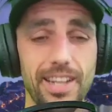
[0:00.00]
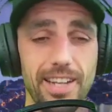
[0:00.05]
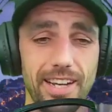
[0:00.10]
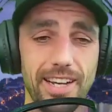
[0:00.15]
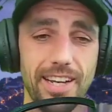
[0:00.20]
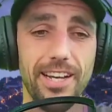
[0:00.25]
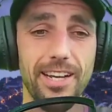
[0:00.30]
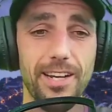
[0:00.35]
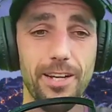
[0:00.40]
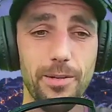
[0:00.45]

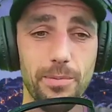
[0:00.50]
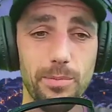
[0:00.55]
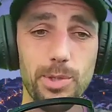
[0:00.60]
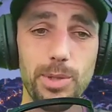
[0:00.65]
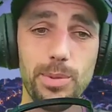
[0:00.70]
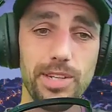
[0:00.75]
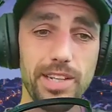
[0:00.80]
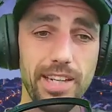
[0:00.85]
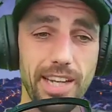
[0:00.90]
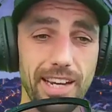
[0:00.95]
Um, maybe I
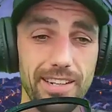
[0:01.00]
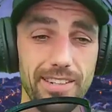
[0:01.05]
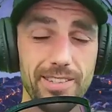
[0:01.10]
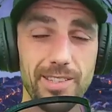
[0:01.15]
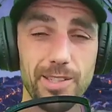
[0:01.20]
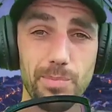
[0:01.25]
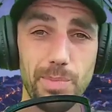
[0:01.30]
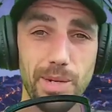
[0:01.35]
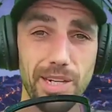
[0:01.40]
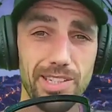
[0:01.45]
can in
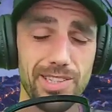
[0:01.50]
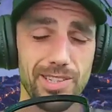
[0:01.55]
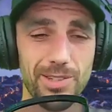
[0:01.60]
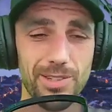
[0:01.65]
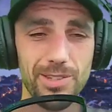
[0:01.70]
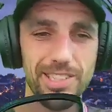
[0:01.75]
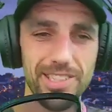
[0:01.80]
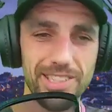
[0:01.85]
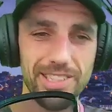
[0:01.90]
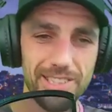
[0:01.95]

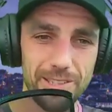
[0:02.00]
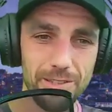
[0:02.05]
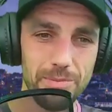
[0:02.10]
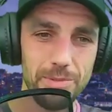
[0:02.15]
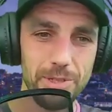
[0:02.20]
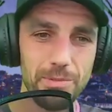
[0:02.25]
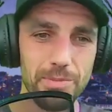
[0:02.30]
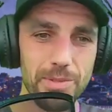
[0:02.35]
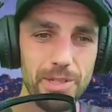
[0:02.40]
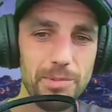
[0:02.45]
Barcelona, so it might
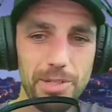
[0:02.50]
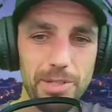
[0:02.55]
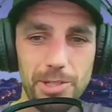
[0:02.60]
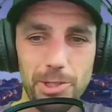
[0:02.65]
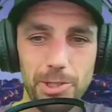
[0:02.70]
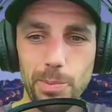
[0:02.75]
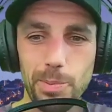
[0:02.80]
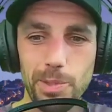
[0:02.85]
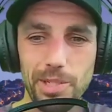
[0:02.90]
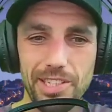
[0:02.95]
make my trip
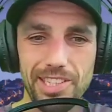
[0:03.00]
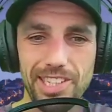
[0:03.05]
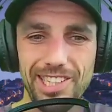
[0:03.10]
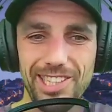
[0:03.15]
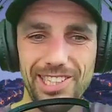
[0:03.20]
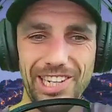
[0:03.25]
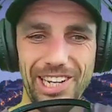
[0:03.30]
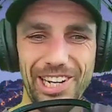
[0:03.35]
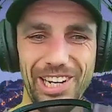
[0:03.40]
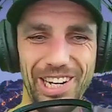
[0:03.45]

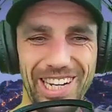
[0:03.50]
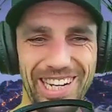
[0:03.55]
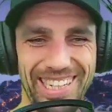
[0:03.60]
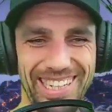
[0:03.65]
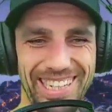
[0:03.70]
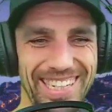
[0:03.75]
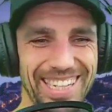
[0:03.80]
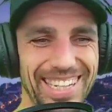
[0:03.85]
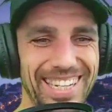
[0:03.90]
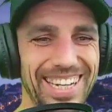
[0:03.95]
essential.
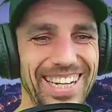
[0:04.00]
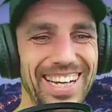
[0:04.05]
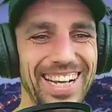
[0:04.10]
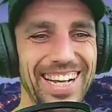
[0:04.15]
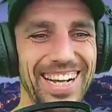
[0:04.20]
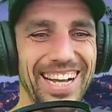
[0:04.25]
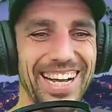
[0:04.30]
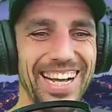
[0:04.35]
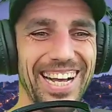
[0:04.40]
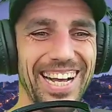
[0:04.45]

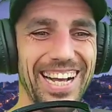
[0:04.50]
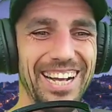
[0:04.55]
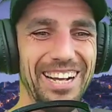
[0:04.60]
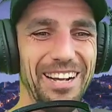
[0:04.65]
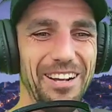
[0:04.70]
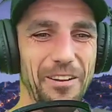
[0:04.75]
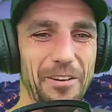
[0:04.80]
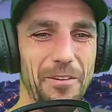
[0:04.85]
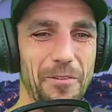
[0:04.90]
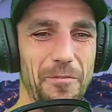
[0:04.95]

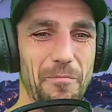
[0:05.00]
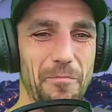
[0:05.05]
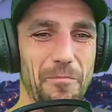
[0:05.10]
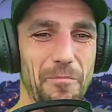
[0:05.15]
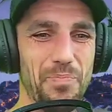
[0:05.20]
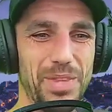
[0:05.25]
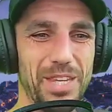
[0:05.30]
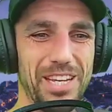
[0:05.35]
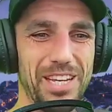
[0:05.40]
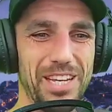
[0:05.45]
um,
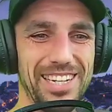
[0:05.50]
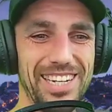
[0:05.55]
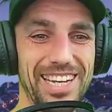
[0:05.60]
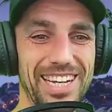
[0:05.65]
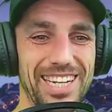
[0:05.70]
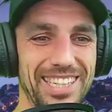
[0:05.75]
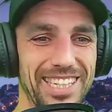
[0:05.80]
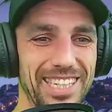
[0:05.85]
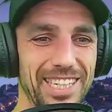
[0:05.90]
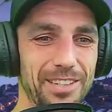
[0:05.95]
yeah,
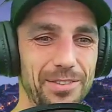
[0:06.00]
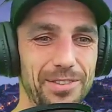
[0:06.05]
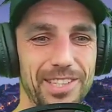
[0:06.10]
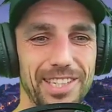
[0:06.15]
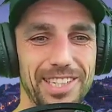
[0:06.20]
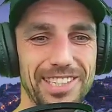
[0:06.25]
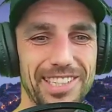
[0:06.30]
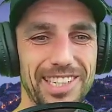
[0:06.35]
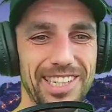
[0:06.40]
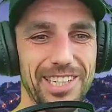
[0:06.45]
Dave
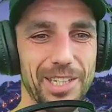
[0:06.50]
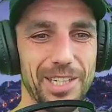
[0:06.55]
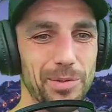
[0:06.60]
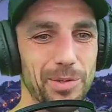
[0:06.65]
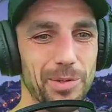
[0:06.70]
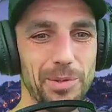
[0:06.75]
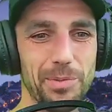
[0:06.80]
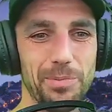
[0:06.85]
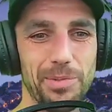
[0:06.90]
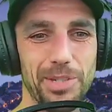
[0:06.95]
says here he won't be
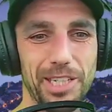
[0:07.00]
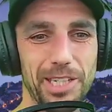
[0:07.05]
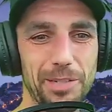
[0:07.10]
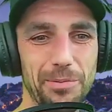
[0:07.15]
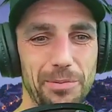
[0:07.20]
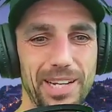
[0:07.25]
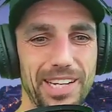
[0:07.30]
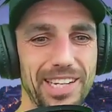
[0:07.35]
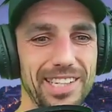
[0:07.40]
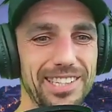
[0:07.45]
bringing a
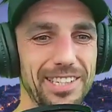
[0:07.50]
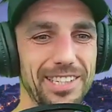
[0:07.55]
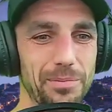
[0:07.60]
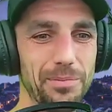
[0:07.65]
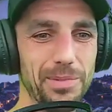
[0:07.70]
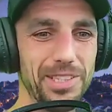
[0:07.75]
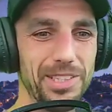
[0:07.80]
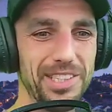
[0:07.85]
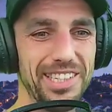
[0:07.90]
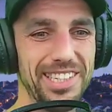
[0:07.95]
plant on a
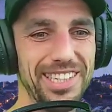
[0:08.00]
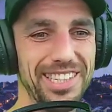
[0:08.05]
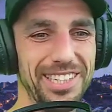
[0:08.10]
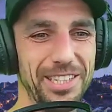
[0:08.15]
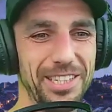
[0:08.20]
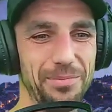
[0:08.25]
bus anytime